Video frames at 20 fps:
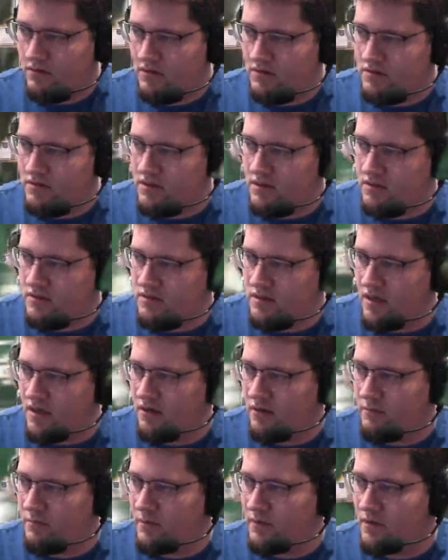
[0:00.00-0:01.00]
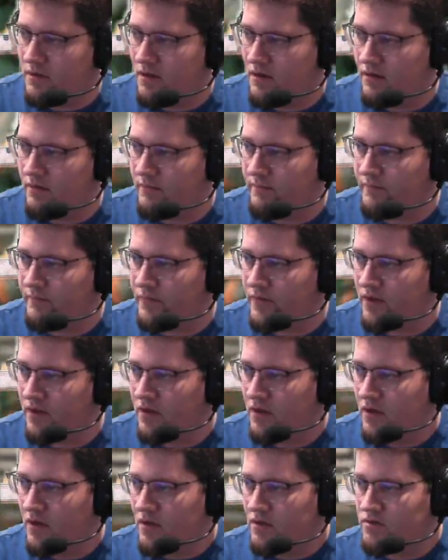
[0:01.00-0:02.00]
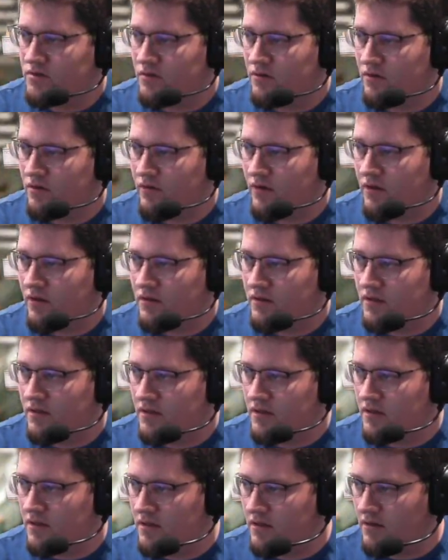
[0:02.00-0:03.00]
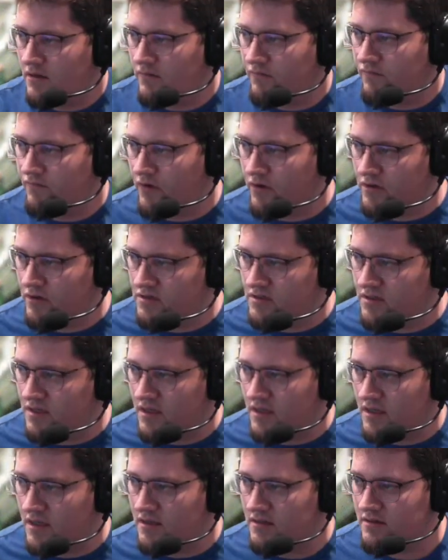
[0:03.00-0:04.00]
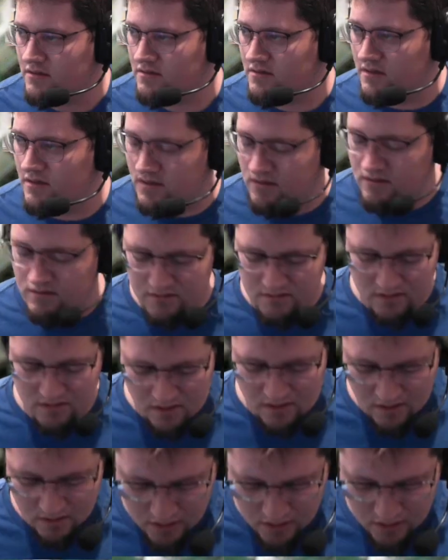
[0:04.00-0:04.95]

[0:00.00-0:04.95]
let's get down up in there so the, the first thing is this uh,